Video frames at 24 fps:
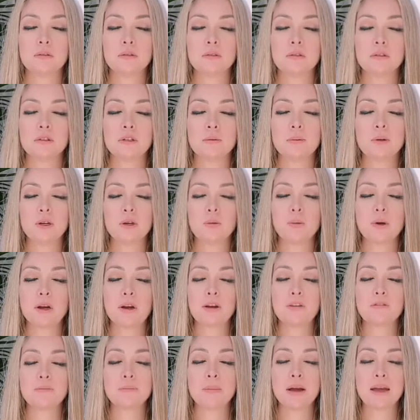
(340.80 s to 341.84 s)
to be
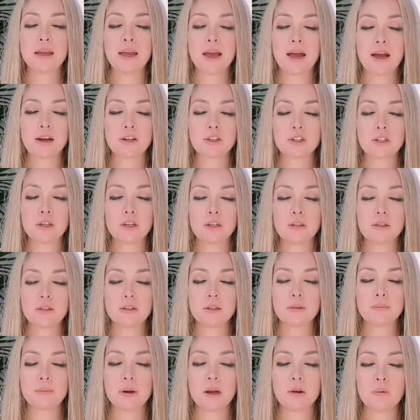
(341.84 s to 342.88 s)
aware of my actions
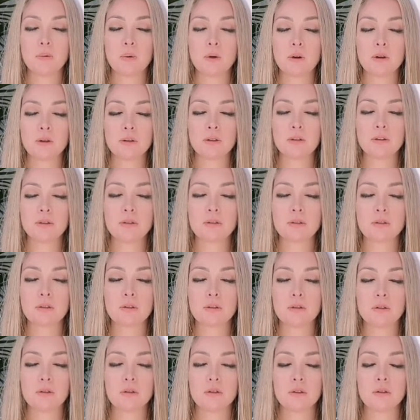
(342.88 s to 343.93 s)
and my words.
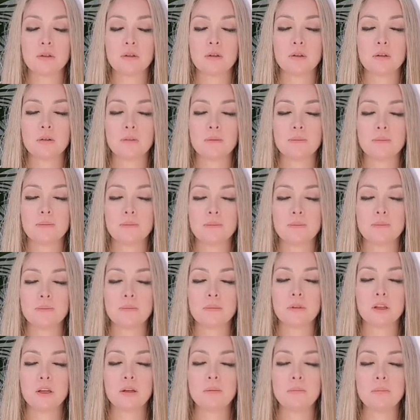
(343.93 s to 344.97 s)

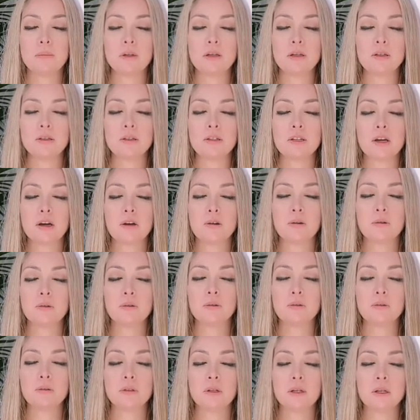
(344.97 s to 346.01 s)
It means not
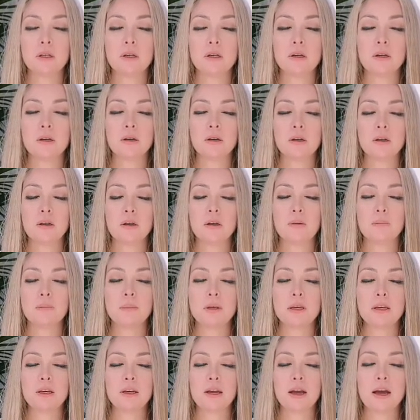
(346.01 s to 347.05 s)
only
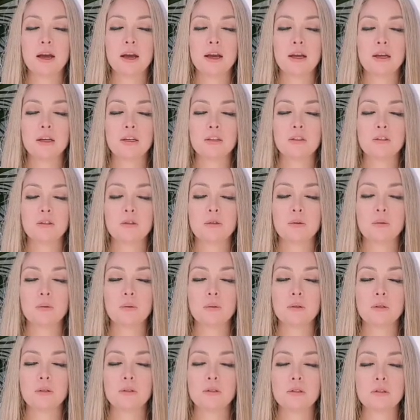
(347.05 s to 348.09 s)
being kind
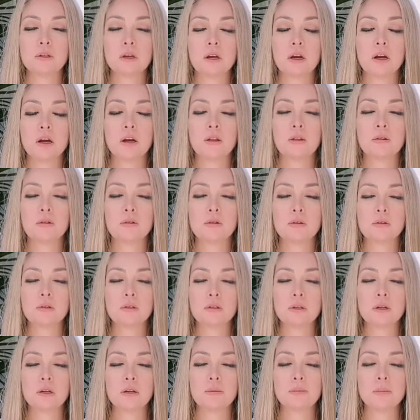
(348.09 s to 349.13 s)
towards
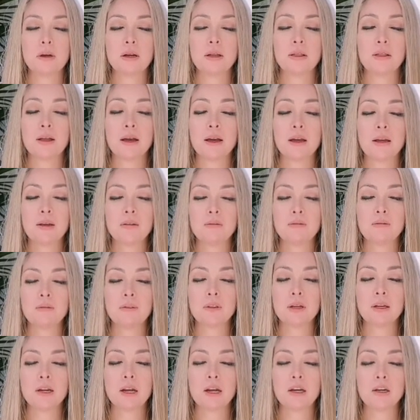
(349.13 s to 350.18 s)
others in my life
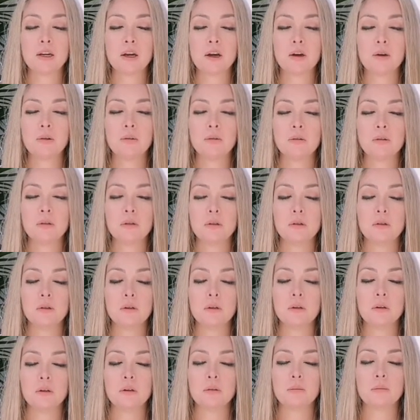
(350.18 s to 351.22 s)
that I know,
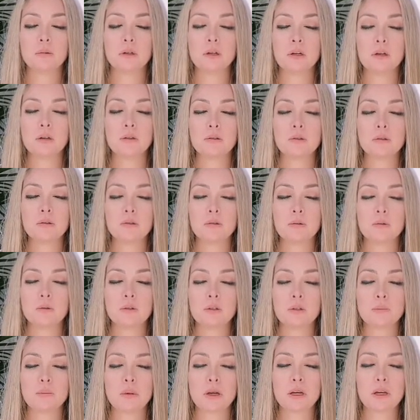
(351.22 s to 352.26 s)
but also
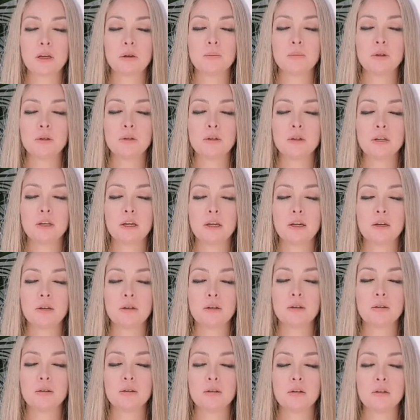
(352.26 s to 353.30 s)
towards my community,
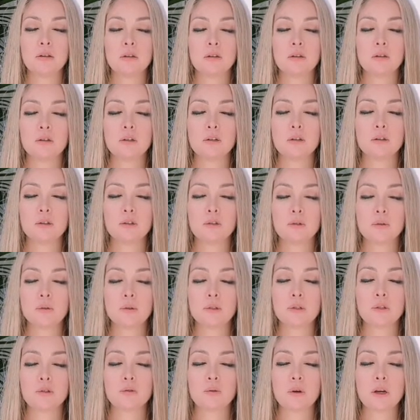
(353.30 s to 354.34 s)

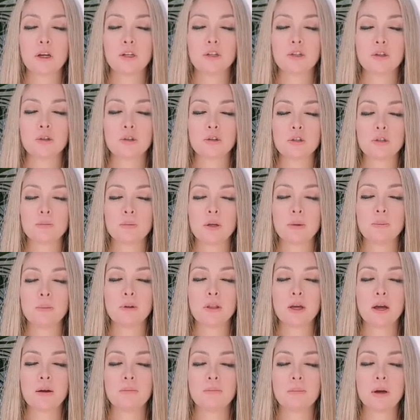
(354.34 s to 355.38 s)
towards strangers, people
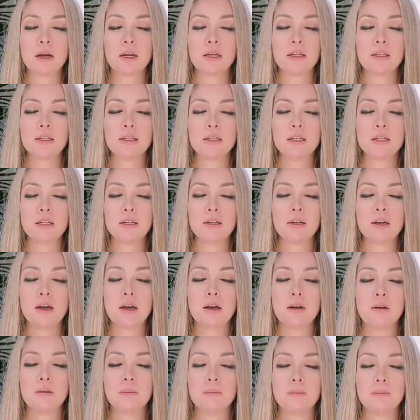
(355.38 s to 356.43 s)
that might need
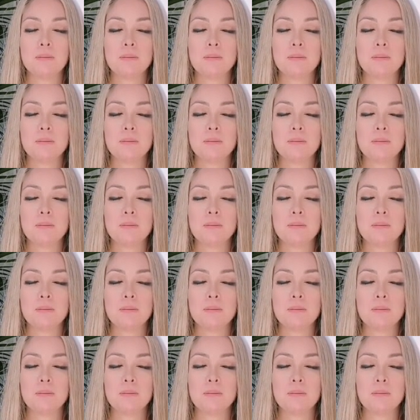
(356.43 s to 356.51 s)
help.